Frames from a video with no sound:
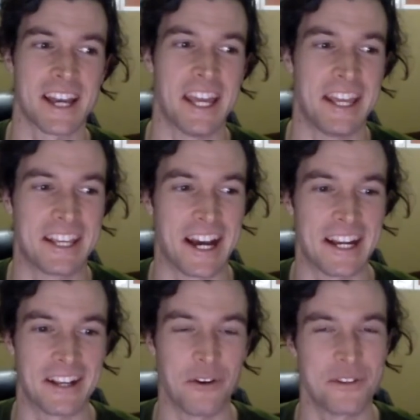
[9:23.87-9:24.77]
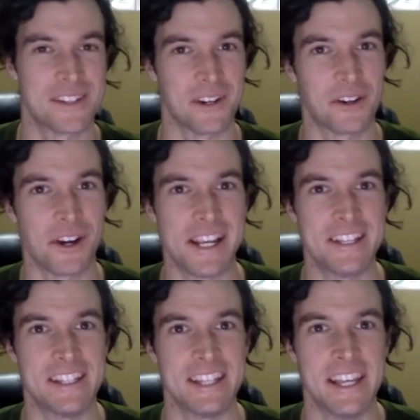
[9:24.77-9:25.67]
I kind of go stir
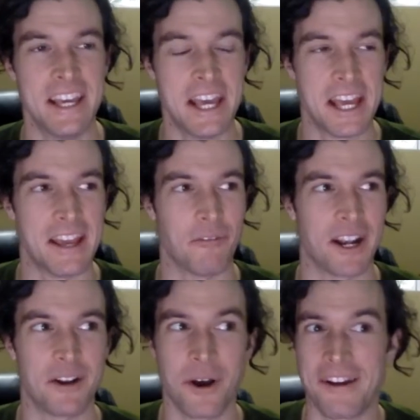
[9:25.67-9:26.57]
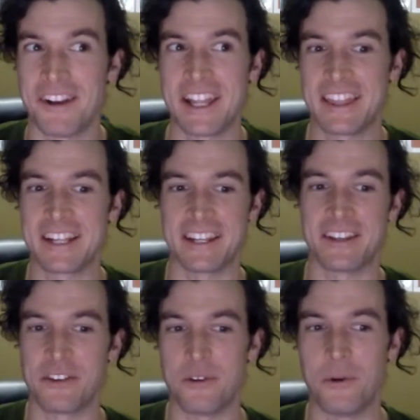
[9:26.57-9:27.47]
crazy, and when I don't have anything to
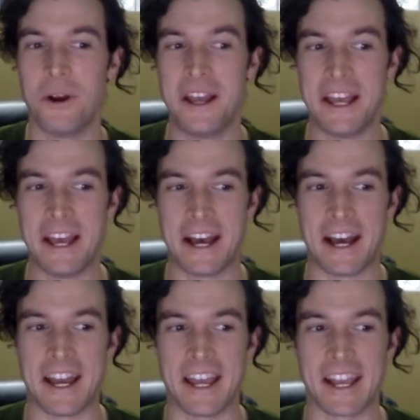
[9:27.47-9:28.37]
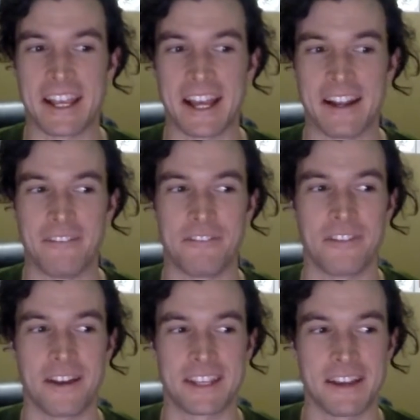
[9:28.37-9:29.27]
do, I kind of
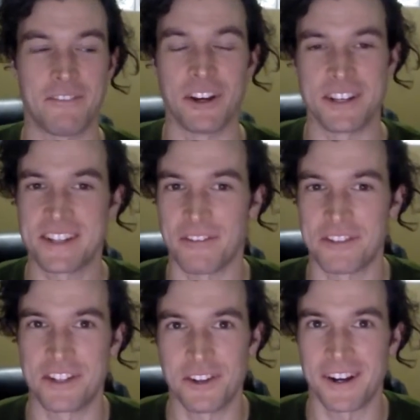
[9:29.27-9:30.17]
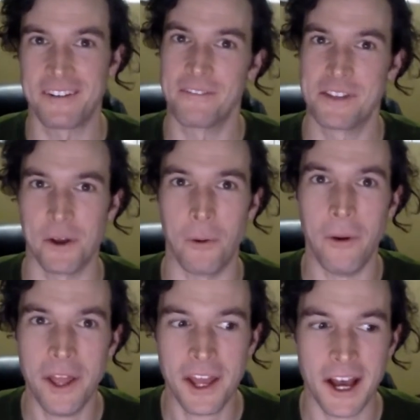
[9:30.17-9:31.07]
get very self-destructive.
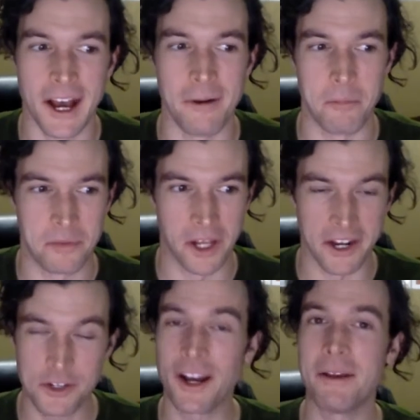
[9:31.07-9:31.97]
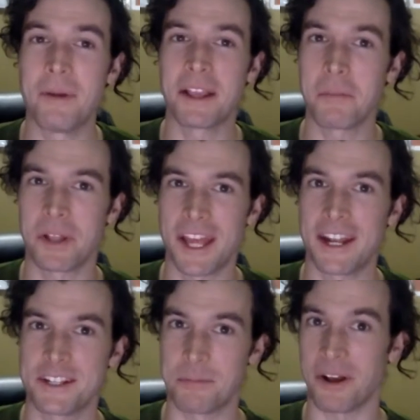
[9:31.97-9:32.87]
So I'm going to try and make a plan.
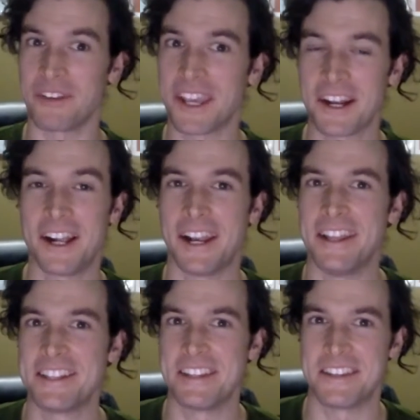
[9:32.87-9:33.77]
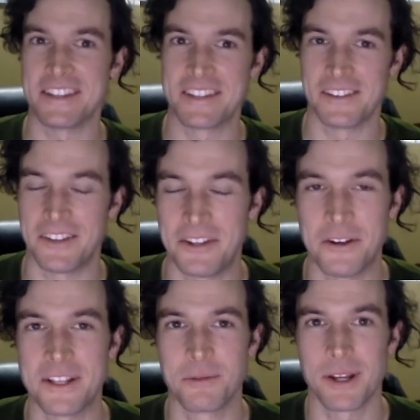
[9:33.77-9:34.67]
I should probably get on it since it's only
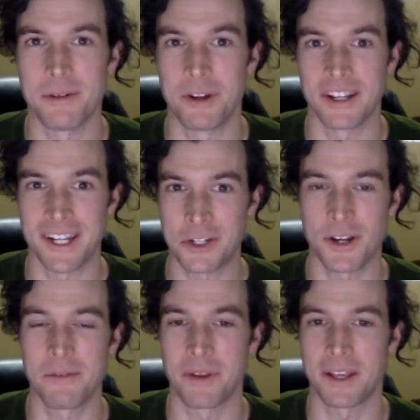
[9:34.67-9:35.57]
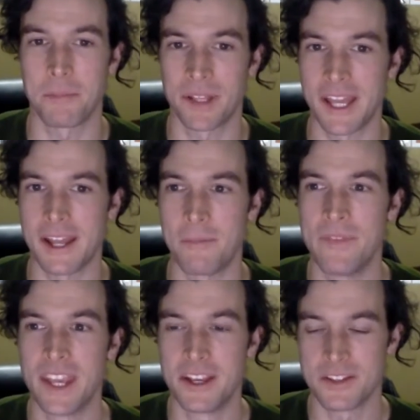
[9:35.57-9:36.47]
2 days away, but I'm going to try and make a plan
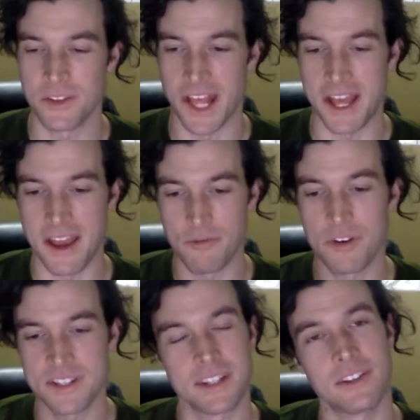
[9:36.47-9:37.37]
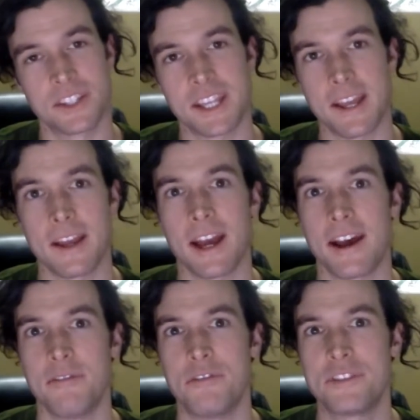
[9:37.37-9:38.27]
so that every single day I
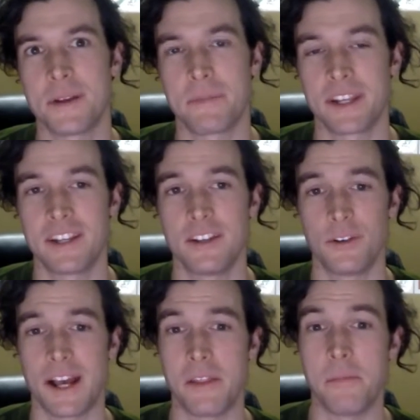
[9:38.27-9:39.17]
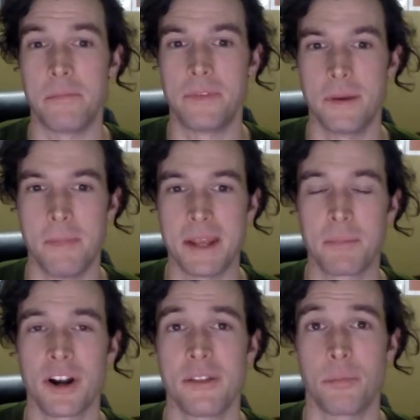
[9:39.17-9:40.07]
have something to do. Now, the
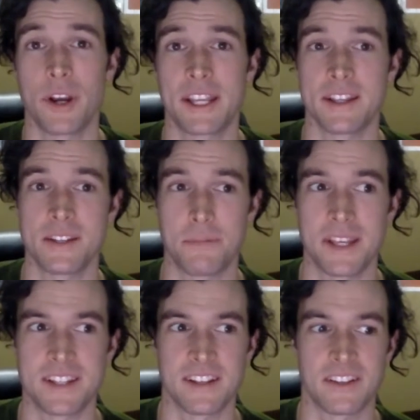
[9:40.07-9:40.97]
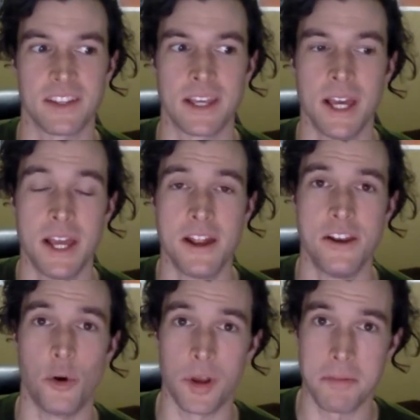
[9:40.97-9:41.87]
main part of the break is basically
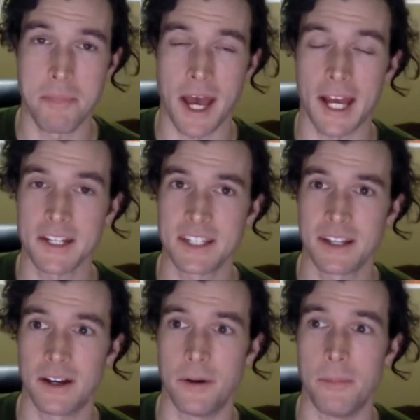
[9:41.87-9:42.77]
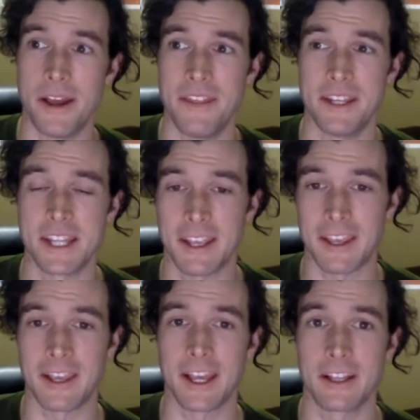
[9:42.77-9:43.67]
no impact, and then
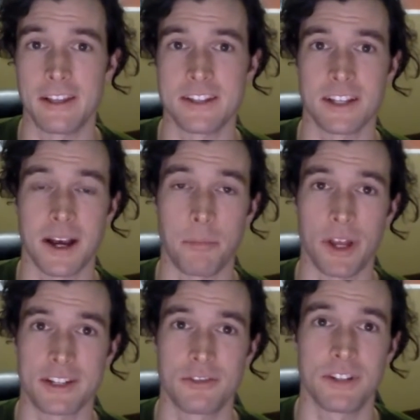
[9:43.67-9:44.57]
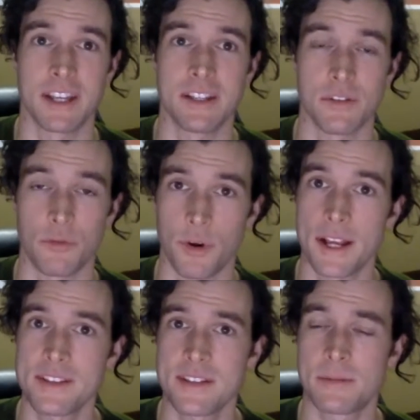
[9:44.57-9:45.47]
taking at least a couple extra days of
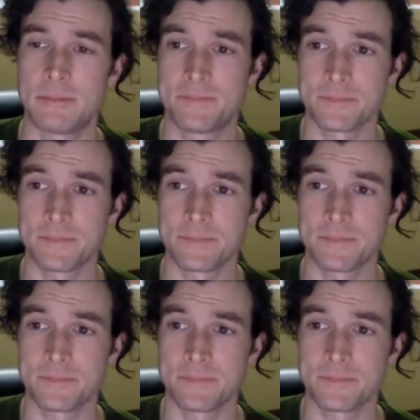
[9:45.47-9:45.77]
rest.